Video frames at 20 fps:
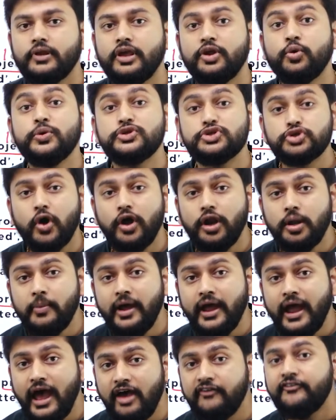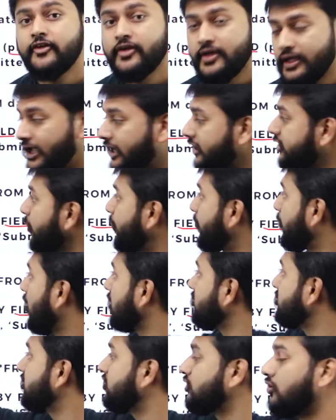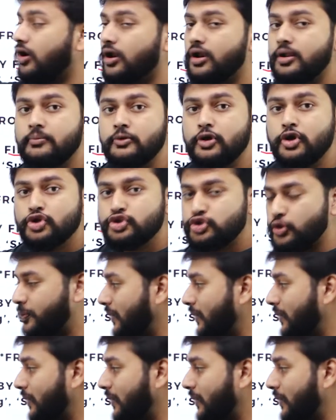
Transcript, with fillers: In which column I have? In the project column. So